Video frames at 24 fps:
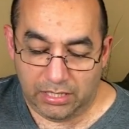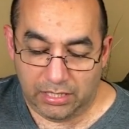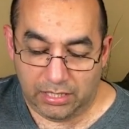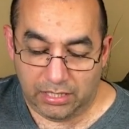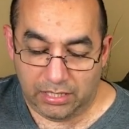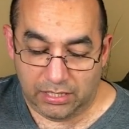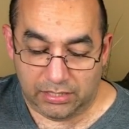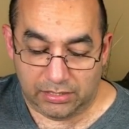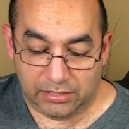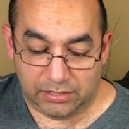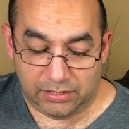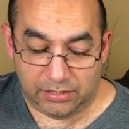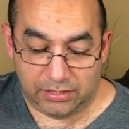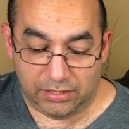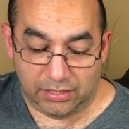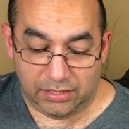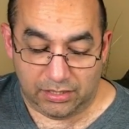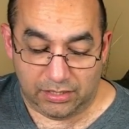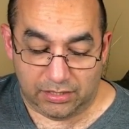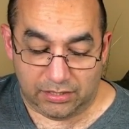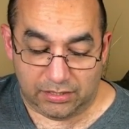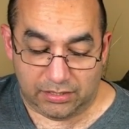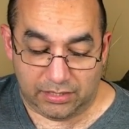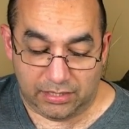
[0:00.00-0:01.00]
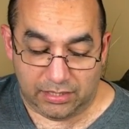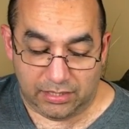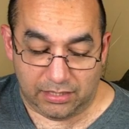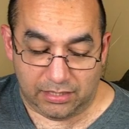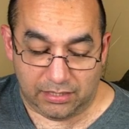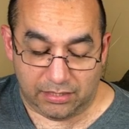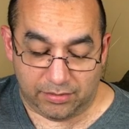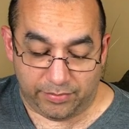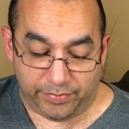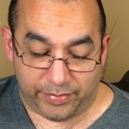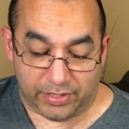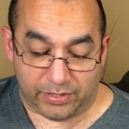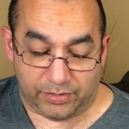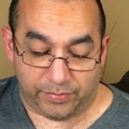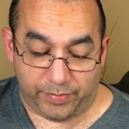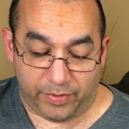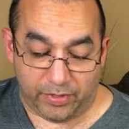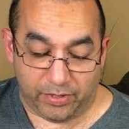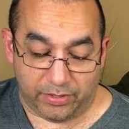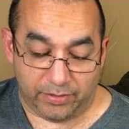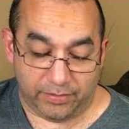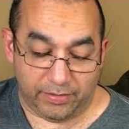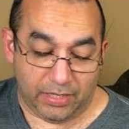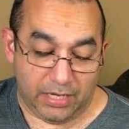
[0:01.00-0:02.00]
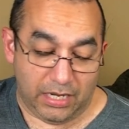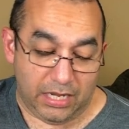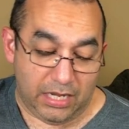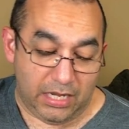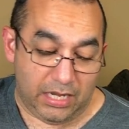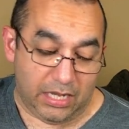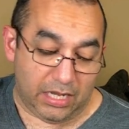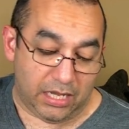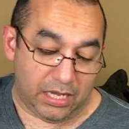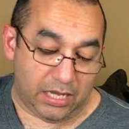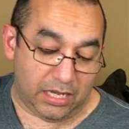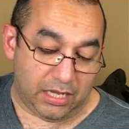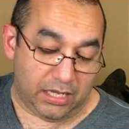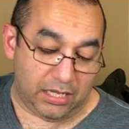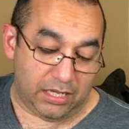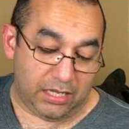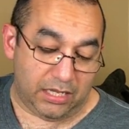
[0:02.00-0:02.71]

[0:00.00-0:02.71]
is is the best part, uh,